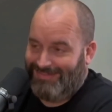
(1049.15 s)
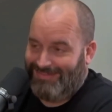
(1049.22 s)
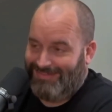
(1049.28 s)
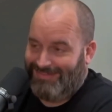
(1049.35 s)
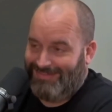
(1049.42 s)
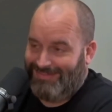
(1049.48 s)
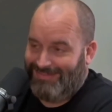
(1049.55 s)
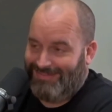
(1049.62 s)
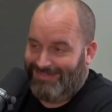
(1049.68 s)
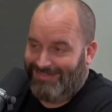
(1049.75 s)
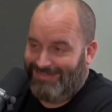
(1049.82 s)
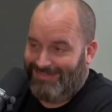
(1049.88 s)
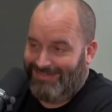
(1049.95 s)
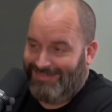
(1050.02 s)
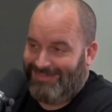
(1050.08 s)
Yeah.
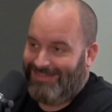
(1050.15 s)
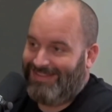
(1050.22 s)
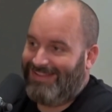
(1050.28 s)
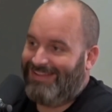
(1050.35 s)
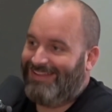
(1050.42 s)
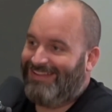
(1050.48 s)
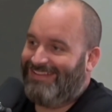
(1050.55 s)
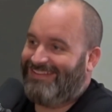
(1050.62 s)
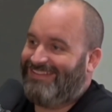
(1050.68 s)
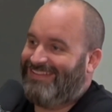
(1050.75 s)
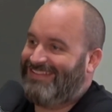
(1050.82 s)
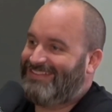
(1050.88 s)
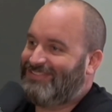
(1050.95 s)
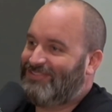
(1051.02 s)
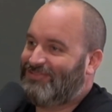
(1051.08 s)
Uh,
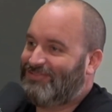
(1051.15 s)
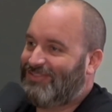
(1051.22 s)
she